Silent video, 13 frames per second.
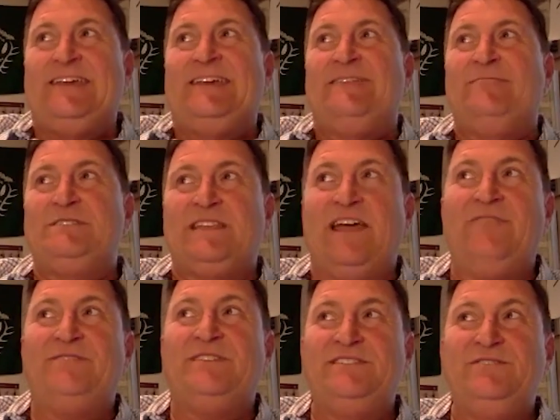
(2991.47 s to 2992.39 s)
It was
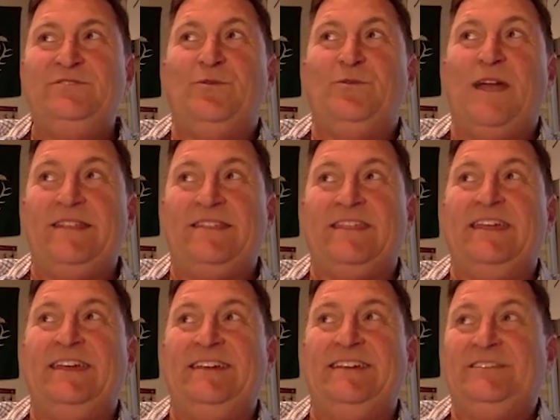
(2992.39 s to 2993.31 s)
tough to do the right
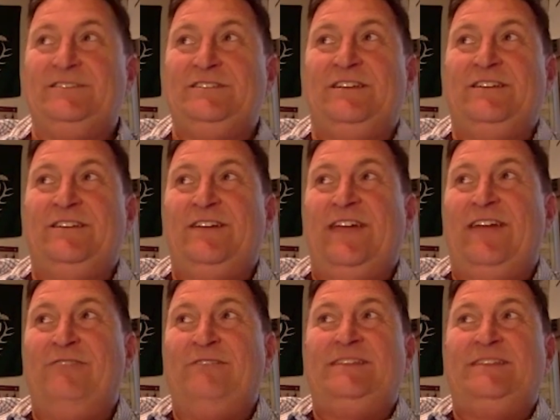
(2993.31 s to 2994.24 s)
thing because you don't know,
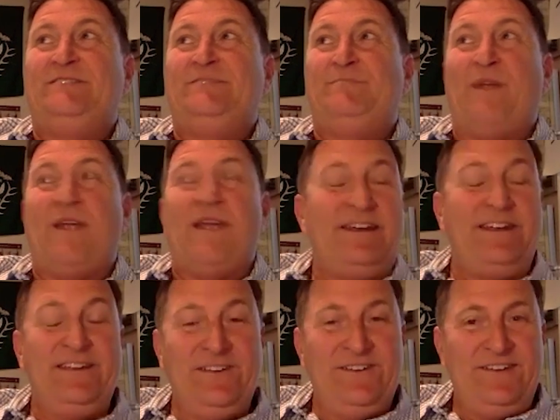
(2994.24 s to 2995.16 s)
everything is brand
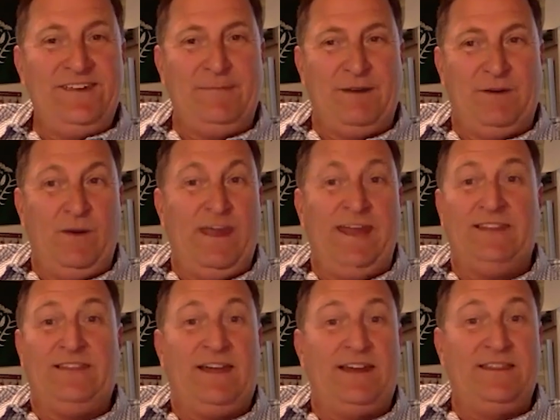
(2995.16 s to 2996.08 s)
new. I mean, we had
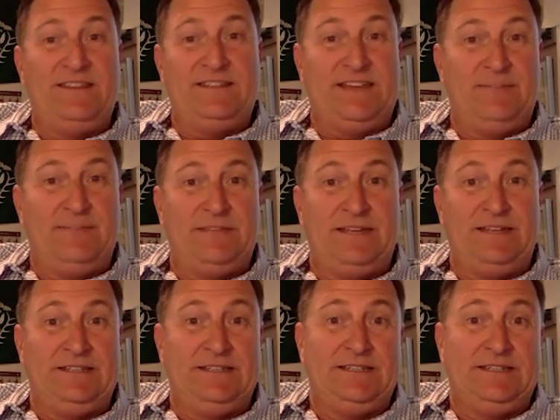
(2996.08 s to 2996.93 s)
a lot of the same things.